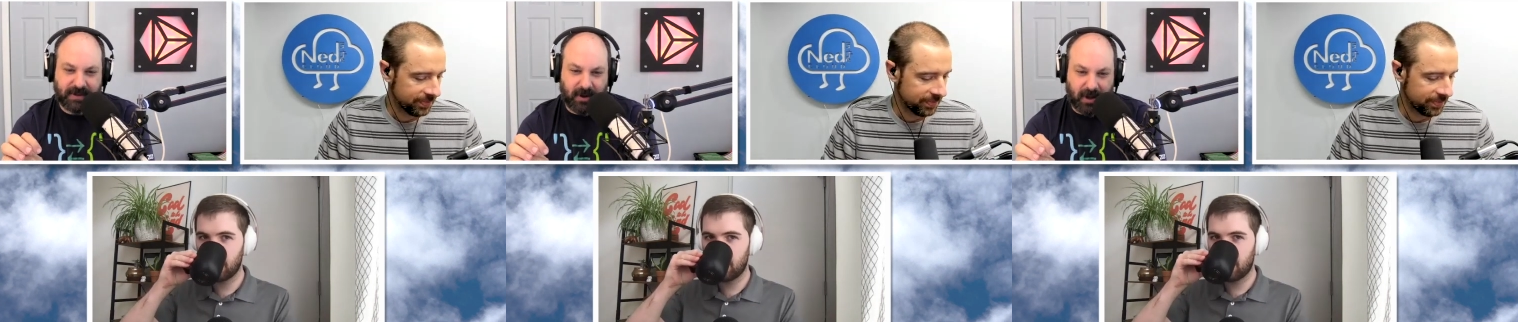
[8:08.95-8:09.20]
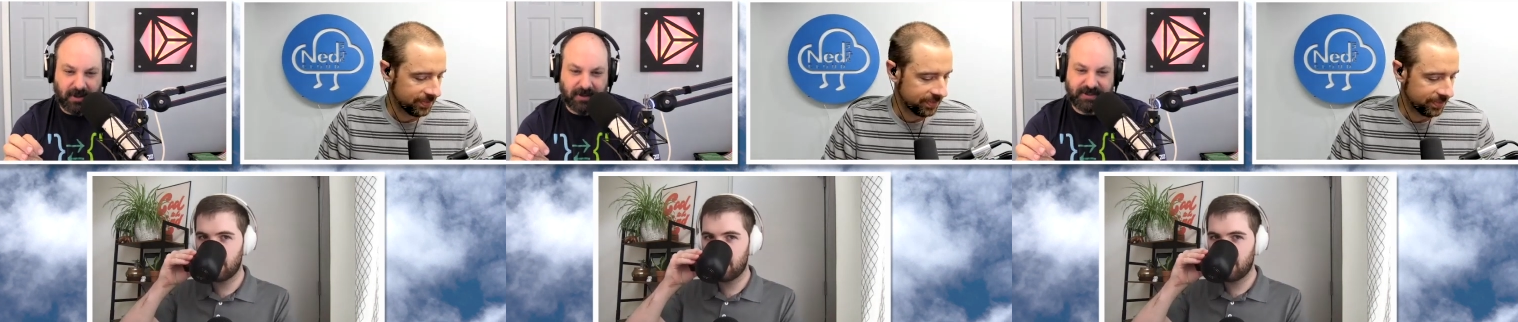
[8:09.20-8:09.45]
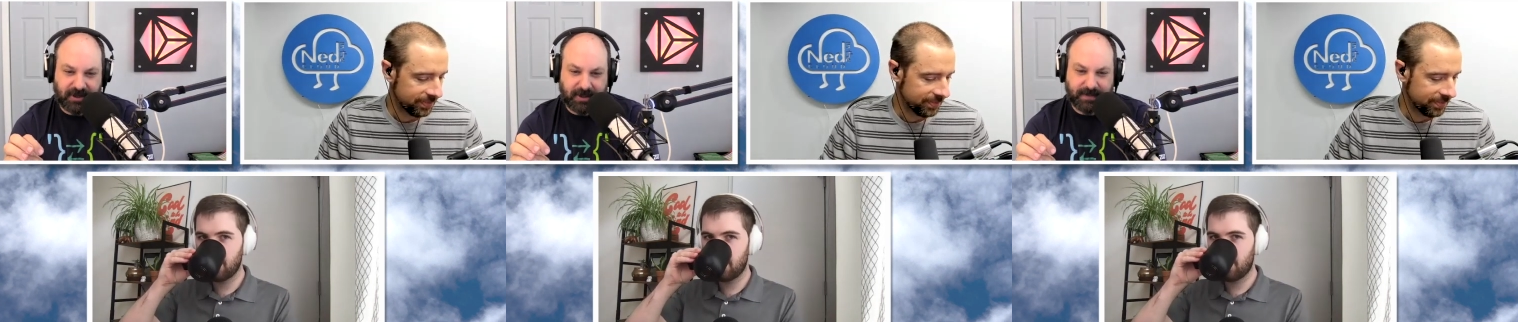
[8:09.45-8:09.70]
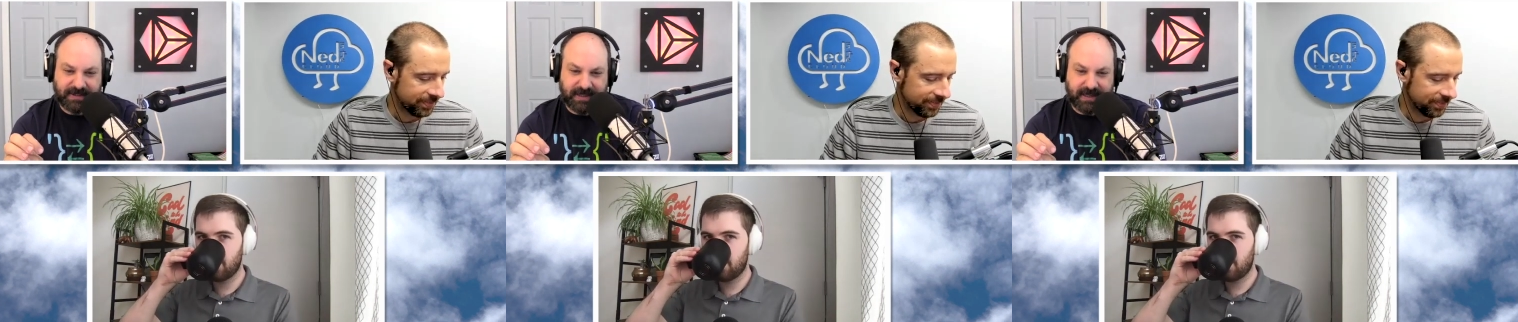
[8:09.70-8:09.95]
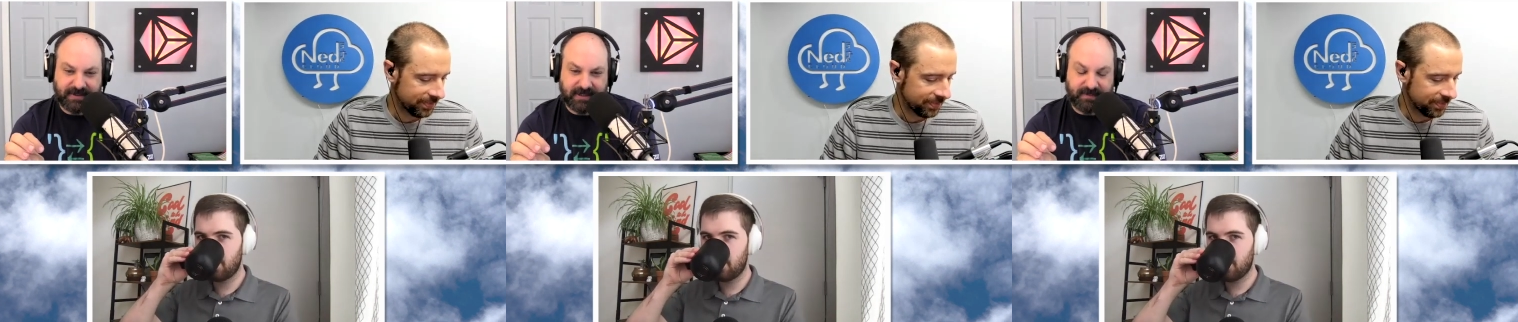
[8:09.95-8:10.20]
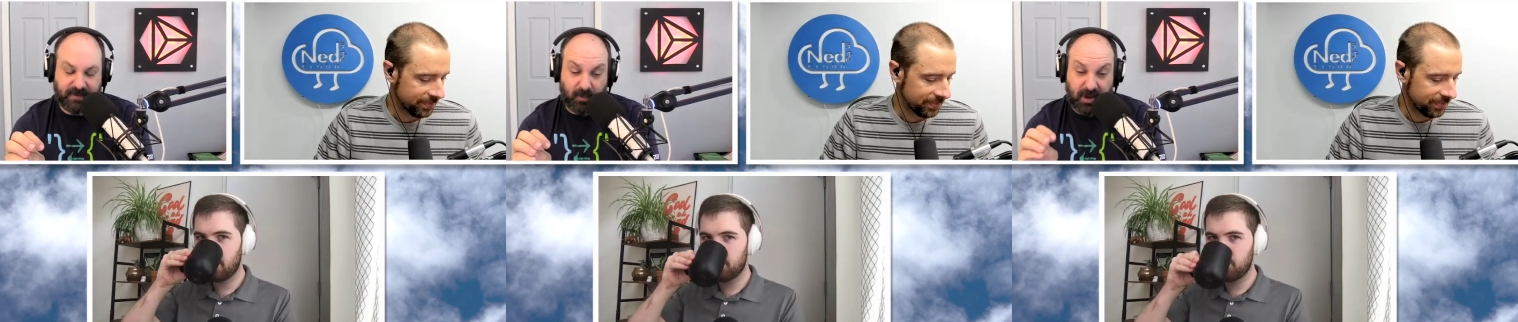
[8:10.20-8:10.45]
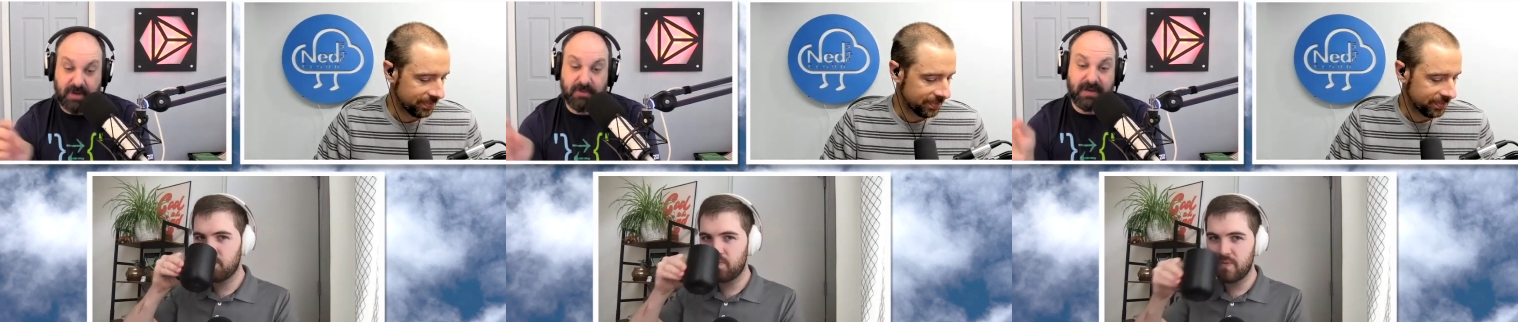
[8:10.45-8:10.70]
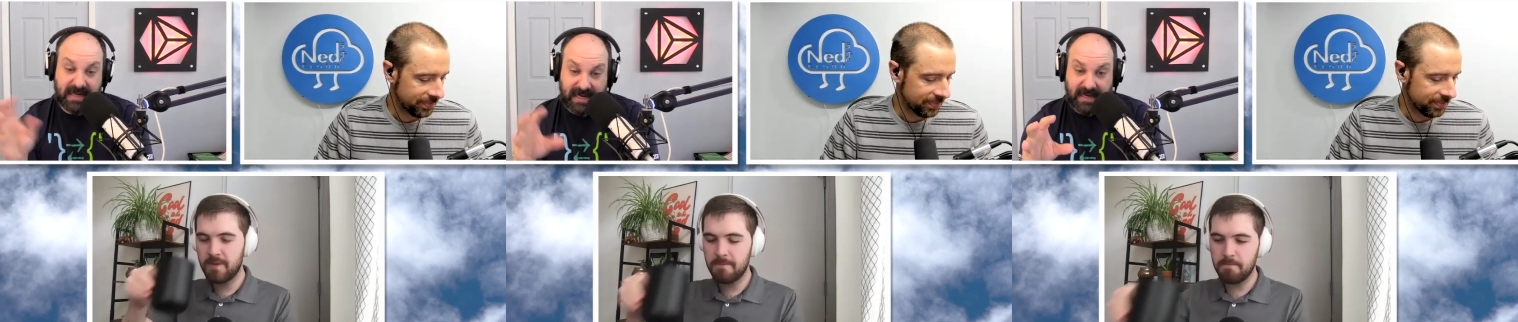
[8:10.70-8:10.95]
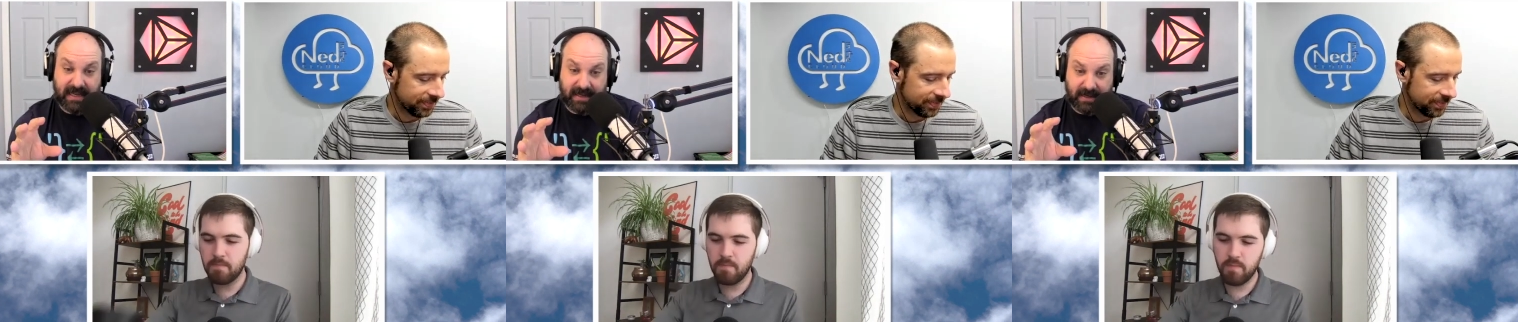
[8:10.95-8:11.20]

Speaker 1: all circumstances, but when you need it,